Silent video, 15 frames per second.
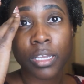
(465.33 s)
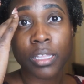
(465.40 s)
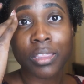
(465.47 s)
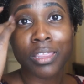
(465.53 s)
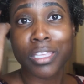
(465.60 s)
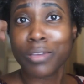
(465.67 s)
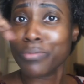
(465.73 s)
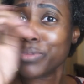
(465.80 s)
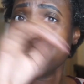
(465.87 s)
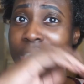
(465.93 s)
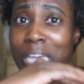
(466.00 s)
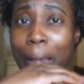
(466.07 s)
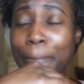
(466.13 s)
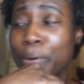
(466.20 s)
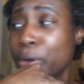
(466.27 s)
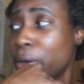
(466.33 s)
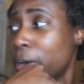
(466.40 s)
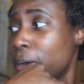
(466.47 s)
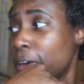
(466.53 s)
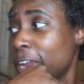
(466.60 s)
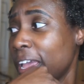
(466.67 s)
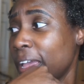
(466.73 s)
then we shall put
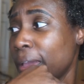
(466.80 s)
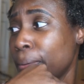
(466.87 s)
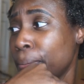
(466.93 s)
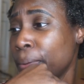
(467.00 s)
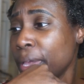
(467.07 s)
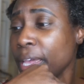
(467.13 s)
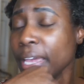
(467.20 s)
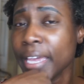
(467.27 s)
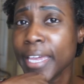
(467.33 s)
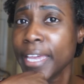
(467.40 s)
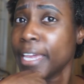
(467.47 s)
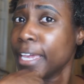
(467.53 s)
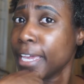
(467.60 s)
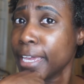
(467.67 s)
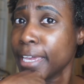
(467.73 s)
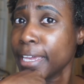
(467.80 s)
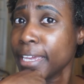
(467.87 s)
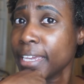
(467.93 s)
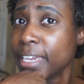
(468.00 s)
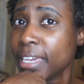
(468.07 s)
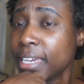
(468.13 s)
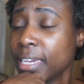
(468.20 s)
on a
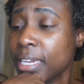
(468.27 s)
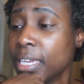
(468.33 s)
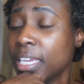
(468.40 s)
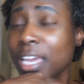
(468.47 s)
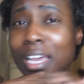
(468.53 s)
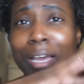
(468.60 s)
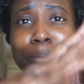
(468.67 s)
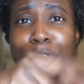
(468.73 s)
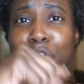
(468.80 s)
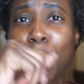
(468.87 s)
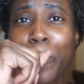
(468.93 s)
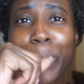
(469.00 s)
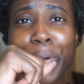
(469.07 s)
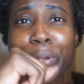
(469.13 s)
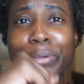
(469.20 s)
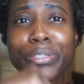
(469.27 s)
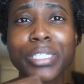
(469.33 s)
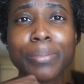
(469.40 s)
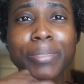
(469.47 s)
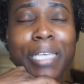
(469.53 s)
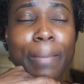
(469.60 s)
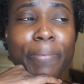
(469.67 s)
wig. Yeah, I'm just gonna put on
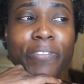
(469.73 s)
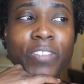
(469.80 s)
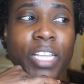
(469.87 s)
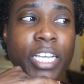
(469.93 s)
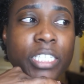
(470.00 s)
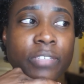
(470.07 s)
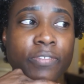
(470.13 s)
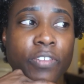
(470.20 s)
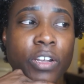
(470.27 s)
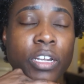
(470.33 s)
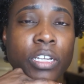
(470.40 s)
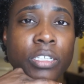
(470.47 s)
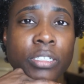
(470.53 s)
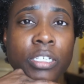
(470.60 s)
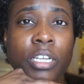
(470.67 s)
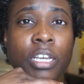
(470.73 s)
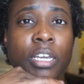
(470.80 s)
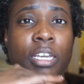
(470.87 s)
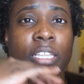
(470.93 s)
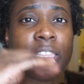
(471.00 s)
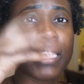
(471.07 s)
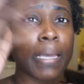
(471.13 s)
some type of lace front
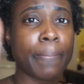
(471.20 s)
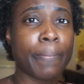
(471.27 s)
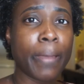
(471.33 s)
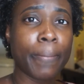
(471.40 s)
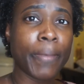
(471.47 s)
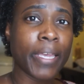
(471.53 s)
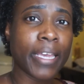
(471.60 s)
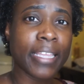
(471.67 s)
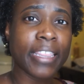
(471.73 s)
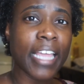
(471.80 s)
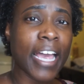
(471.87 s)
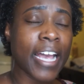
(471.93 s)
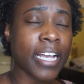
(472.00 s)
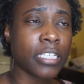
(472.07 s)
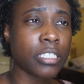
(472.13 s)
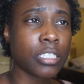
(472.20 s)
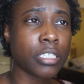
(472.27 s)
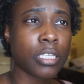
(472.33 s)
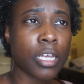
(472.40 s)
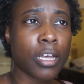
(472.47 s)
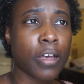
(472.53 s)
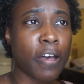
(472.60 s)
that maybe can
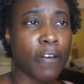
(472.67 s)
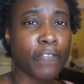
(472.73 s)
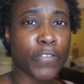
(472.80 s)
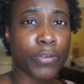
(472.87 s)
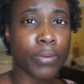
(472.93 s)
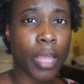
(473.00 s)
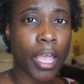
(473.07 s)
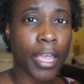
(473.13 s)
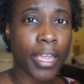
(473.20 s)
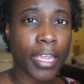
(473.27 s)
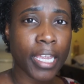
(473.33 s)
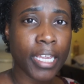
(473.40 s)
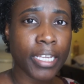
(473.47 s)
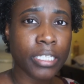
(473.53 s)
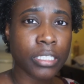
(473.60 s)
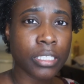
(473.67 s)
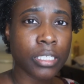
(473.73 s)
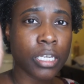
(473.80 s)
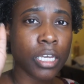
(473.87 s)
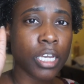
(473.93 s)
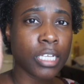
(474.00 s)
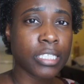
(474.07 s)
last uh, a few days
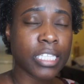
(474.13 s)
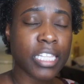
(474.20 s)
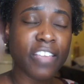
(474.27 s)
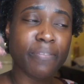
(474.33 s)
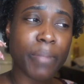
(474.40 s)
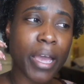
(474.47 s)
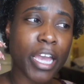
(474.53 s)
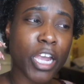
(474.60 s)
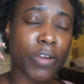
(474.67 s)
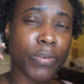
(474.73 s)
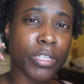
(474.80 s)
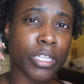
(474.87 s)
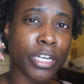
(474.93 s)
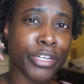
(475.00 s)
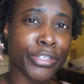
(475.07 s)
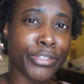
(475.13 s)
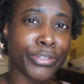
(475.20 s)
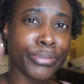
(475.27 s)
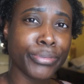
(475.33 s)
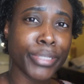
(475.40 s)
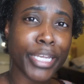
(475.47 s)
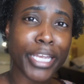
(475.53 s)
to leave my hair
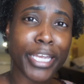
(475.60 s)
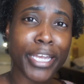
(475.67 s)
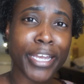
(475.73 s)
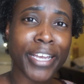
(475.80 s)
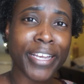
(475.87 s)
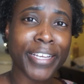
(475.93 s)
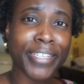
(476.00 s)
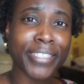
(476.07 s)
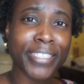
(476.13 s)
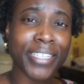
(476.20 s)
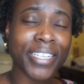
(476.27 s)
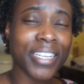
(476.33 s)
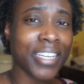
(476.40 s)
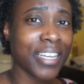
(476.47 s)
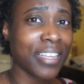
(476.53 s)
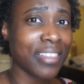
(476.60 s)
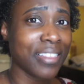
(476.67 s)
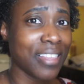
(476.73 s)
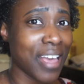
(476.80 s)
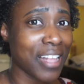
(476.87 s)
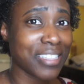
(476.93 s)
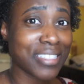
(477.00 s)
alone. And
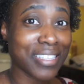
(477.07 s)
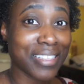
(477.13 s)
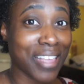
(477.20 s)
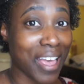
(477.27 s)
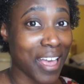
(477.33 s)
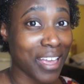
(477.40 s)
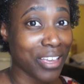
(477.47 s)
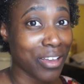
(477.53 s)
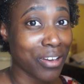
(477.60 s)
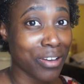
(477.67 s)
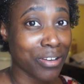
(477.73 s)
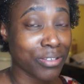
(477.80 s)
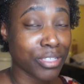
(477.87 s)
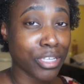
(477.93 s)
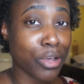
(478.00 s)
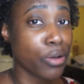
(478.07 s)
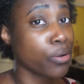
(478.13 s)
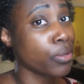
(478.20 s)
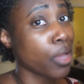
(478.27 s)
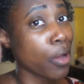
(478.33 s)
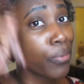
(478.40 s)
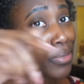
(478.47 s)
that's that, y'all. So
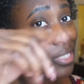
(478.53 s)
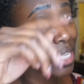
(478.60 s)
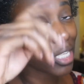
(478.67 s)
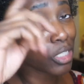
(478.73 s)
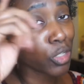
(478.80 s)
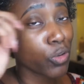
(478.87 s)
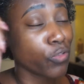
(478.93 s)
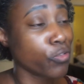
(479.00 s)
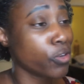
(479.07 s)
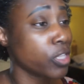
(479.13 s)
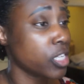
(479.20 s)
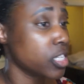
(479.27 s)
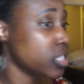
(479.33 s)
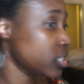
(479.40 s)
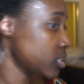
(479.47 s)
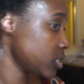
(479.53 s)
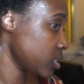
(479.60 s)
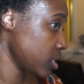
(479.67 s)
y'all wanna stay tuned for this.